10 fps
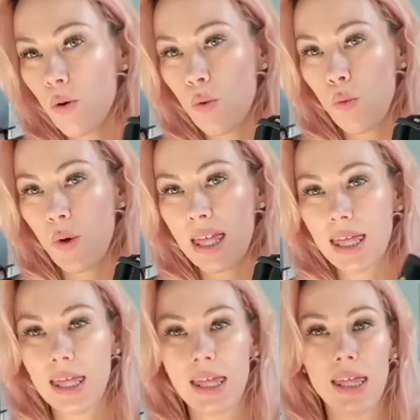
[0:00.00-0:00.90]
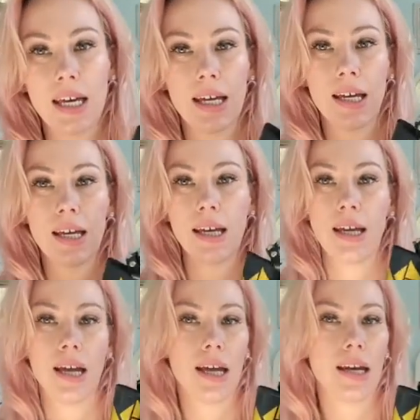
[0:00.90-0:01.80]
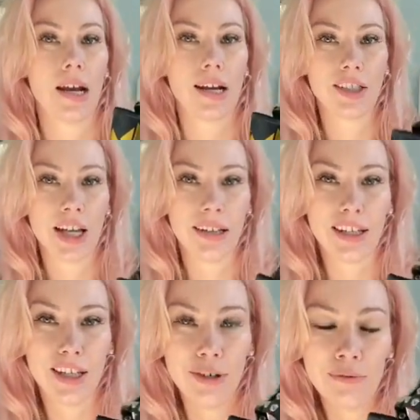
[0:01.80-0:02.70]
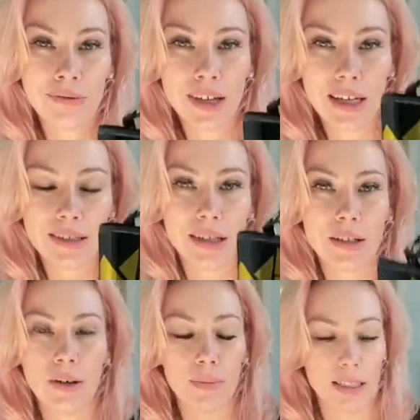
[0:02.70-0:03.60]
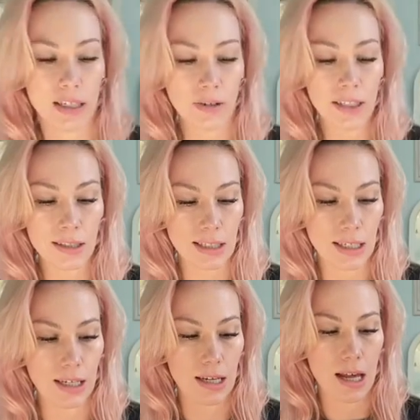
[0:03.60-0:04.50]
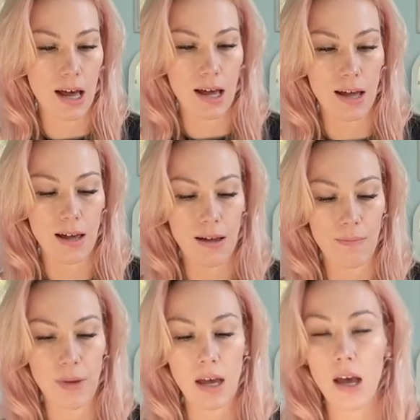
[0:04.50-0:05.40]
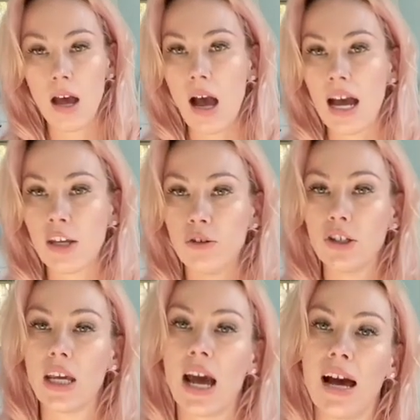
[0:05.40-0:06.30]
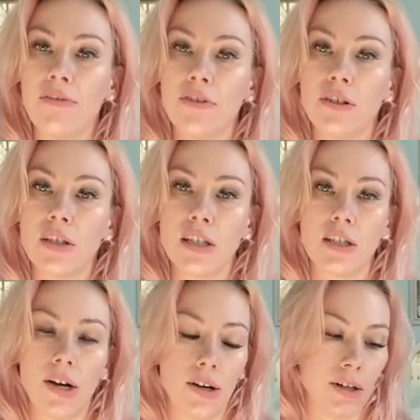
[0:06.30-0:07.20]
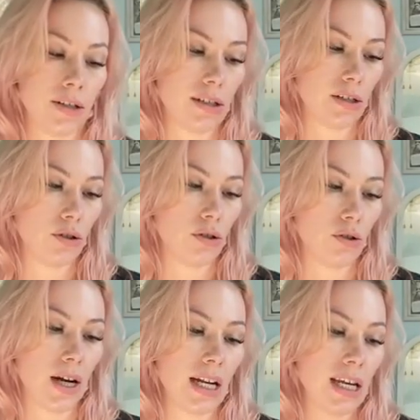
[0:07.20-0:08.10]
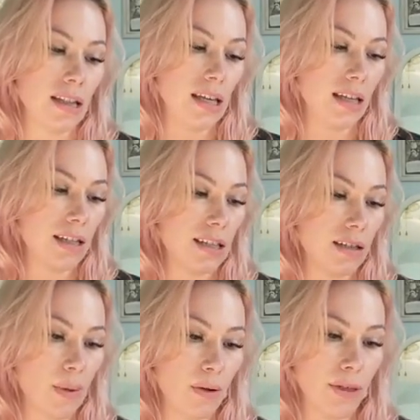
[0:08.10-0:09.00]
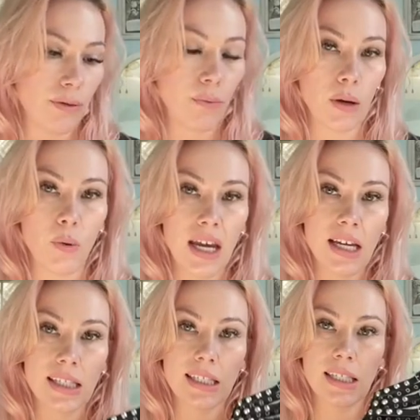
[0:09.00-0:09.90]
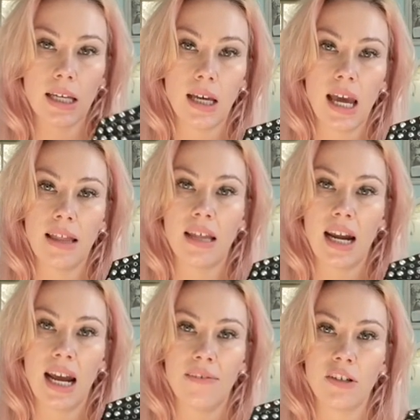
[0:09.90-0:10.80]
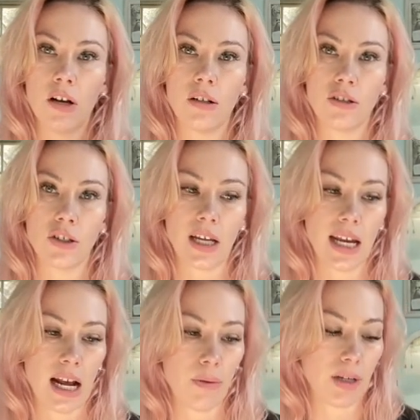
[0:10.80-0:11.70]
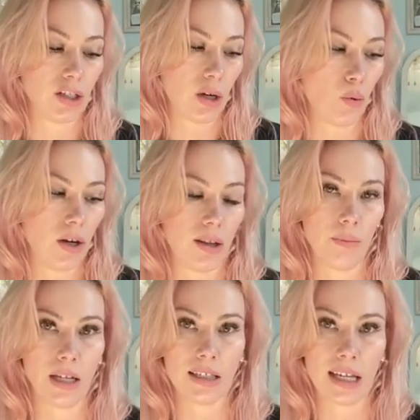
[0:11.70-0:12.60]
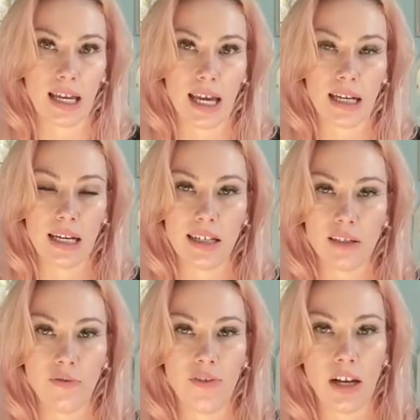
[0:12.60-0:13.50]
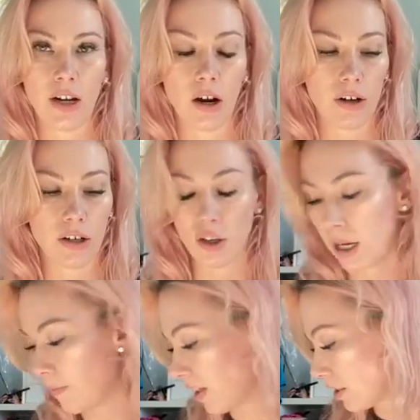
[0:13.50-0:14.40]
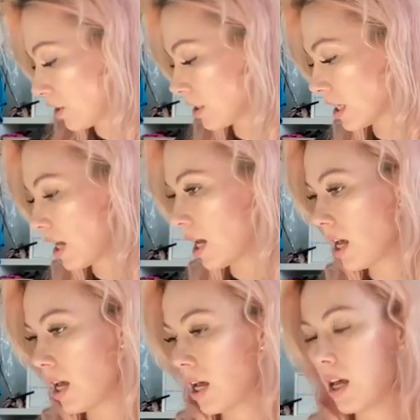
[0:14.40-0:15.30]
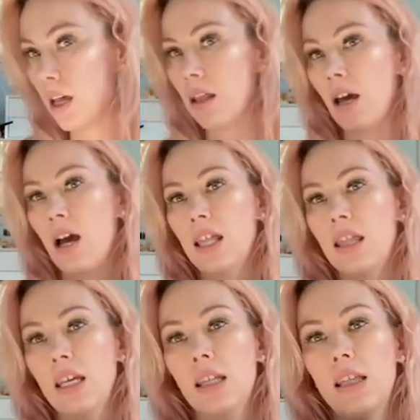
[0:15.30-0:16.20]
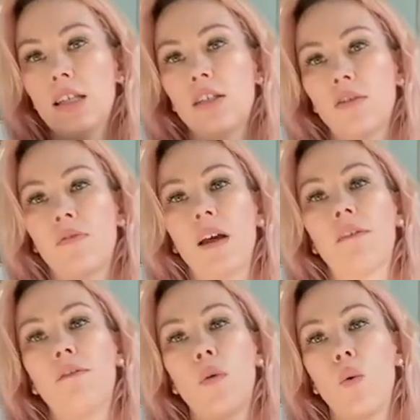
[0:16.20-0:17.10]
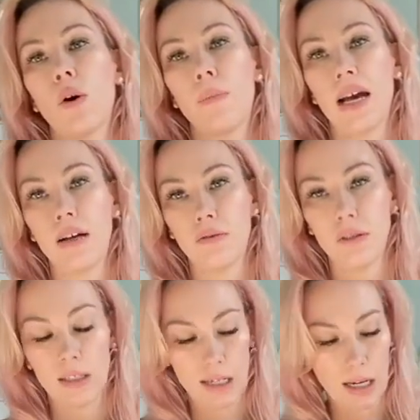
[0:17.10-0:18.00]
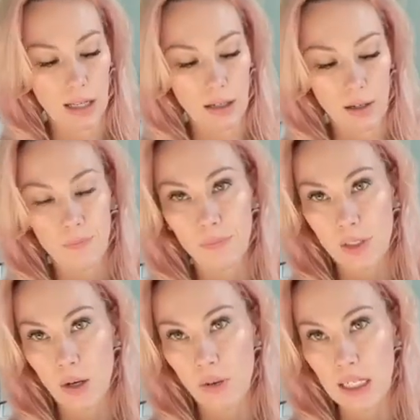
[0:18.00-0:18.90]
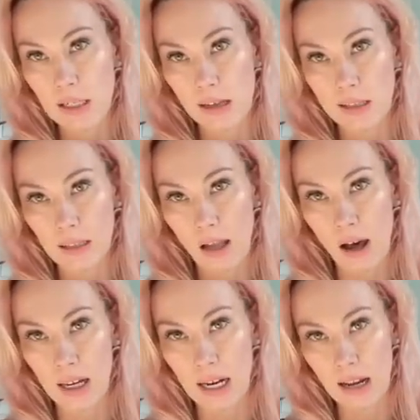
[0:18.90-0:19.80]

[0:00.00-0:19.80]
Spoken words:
with not telling you, can't tell you all my secrets. I usually have to start training in these about 3 weeks, and then I have to alternate how much I wear them because, again, it is very hard on your hip flexors. I think these are like 4 pounds together, so it's a lot